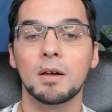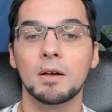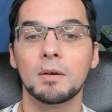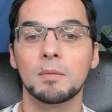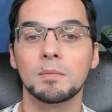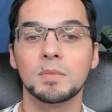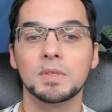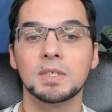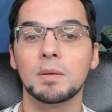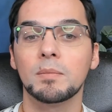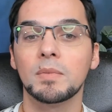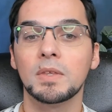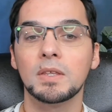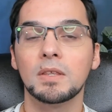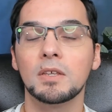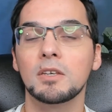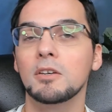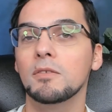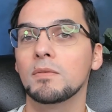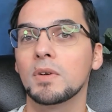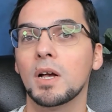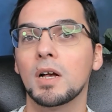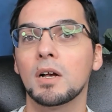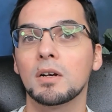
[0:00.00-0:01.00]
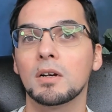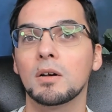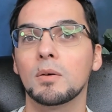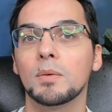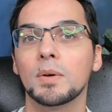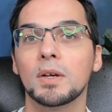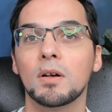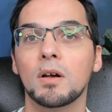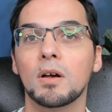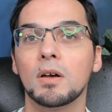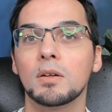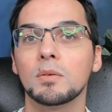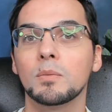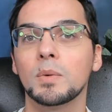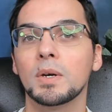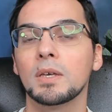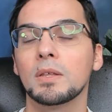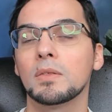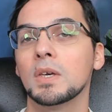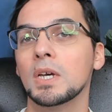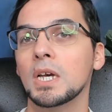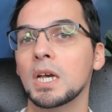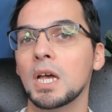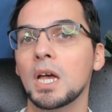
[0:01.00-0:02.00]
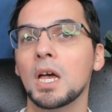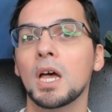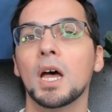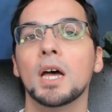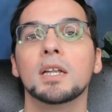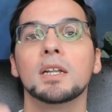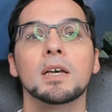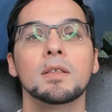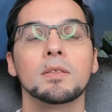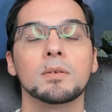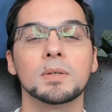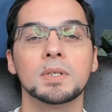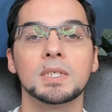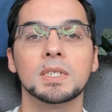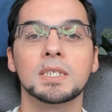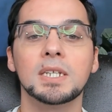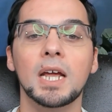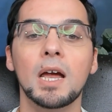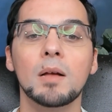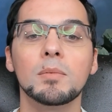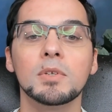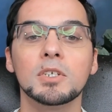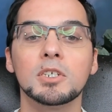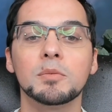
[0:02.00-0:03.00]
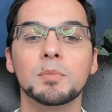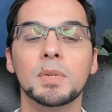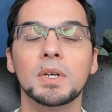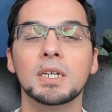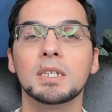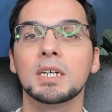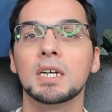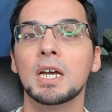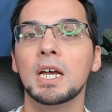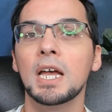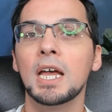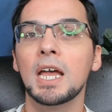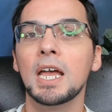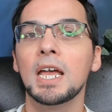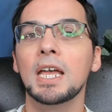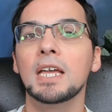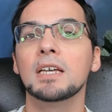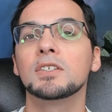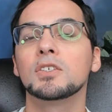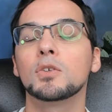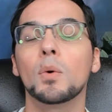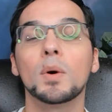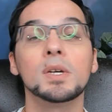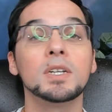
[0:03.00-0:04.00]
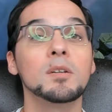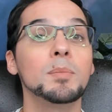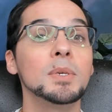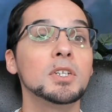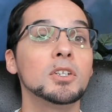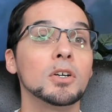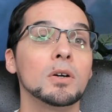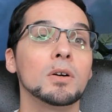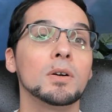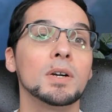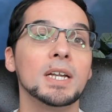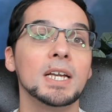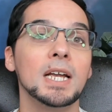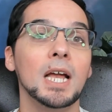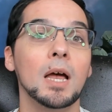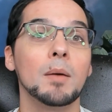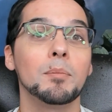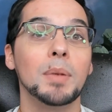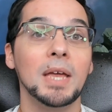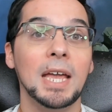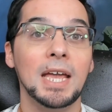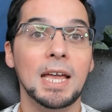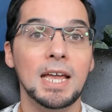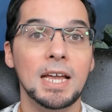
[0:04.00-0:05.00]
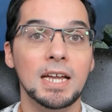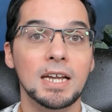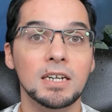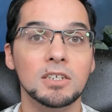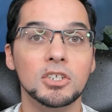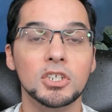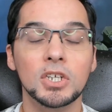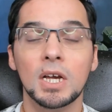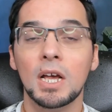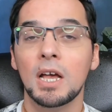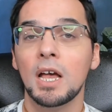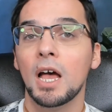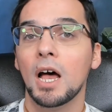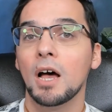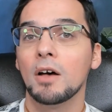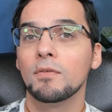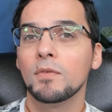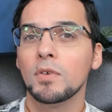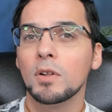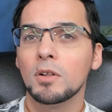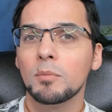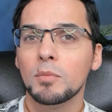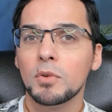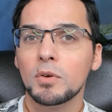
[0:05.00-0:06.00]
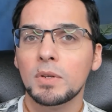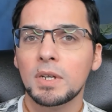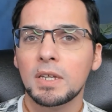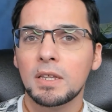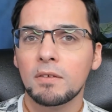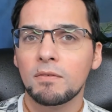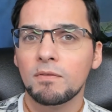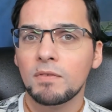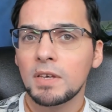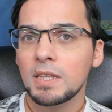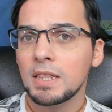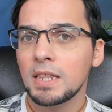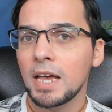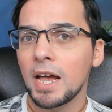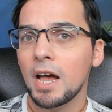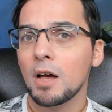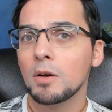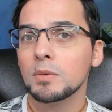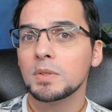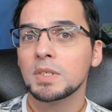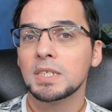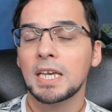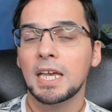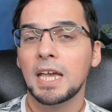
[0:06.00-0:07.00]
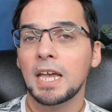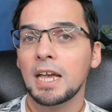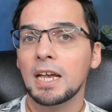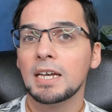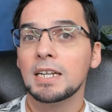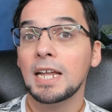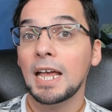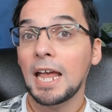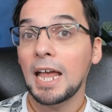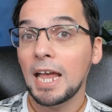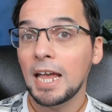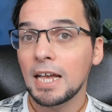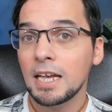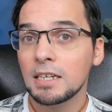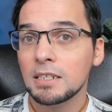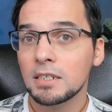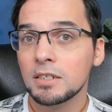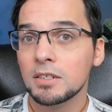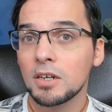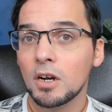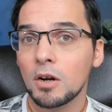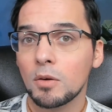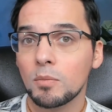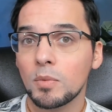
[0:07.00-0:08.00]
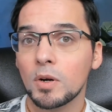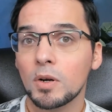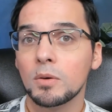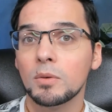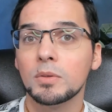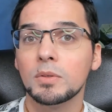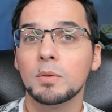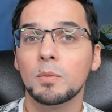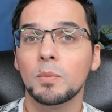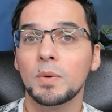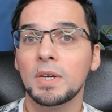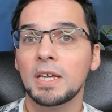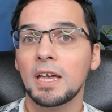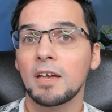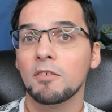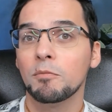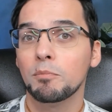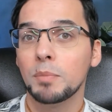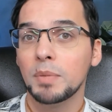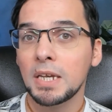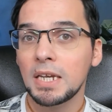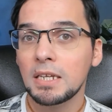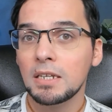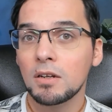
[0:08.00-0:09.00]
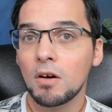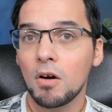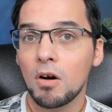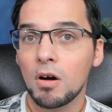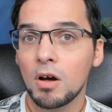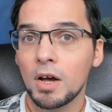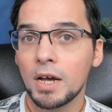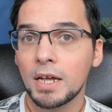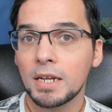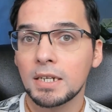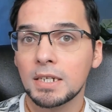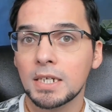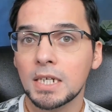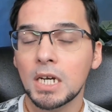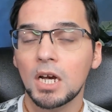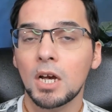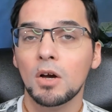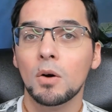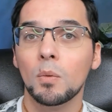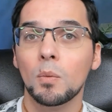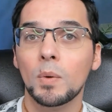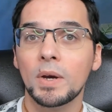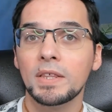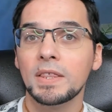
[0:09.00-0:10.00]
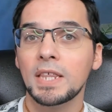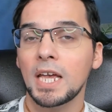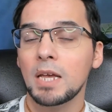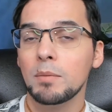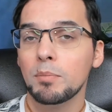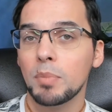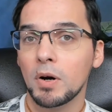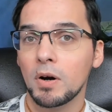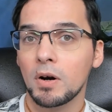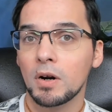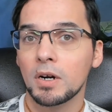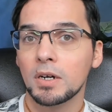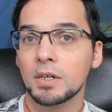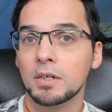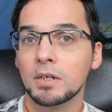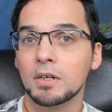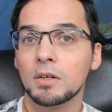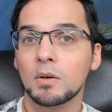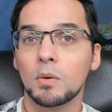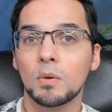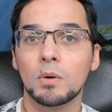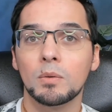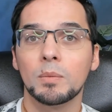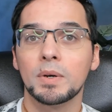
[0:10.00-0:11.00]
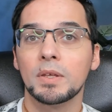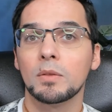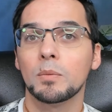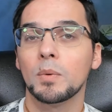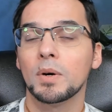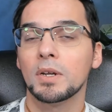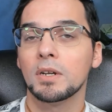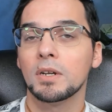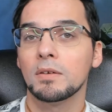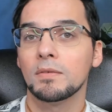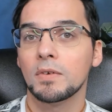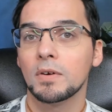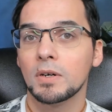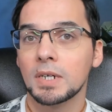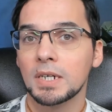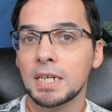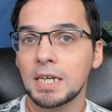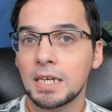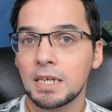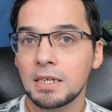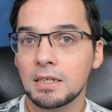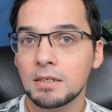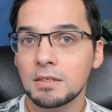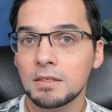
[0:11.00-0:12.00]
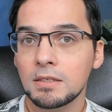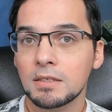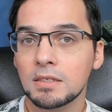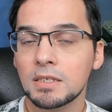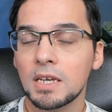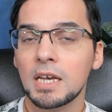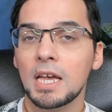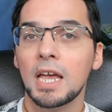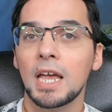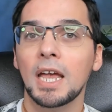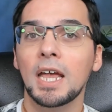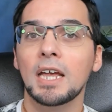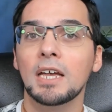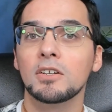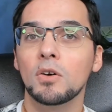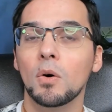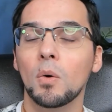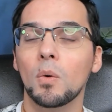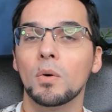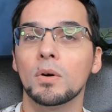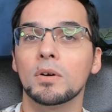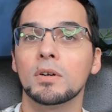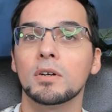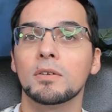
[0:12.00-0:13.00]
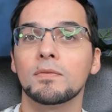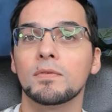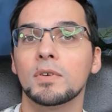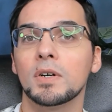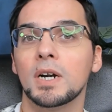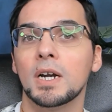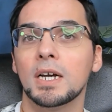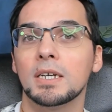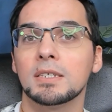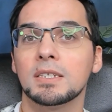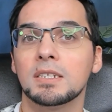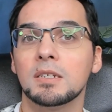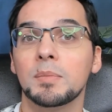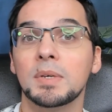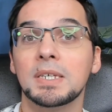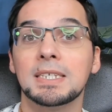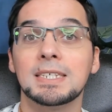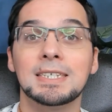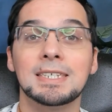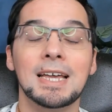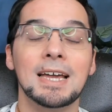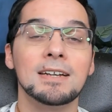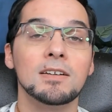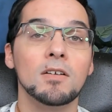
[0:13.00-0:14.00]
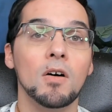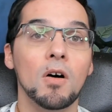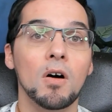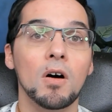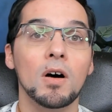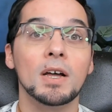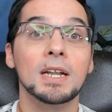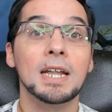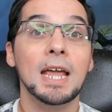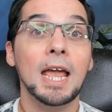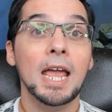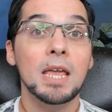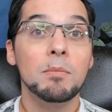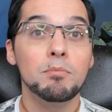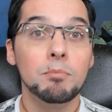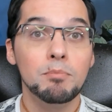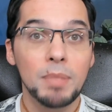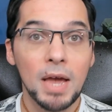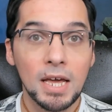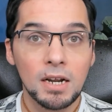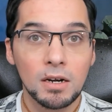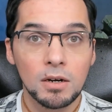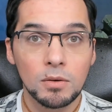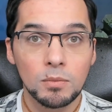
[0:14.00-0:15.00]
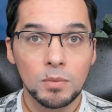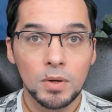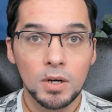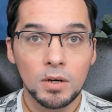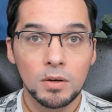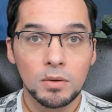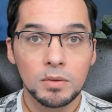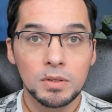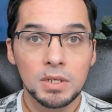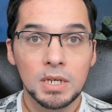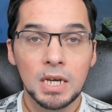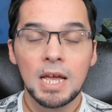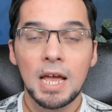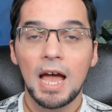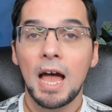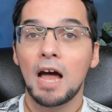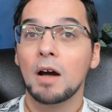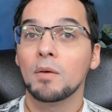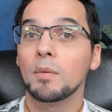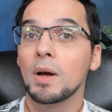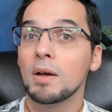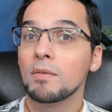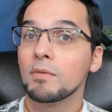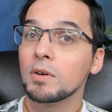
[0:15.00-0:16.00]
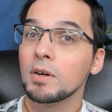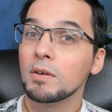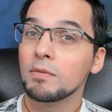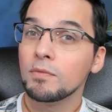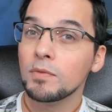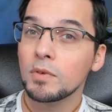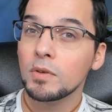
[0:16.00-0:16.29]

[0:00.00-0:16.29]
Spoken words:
something that you've got going on with another establishment, is going to be turning a page. A full moon in the fifth house can end a road we have been on with a partner or with one of our kids in order for us to be set on a better road. However, a full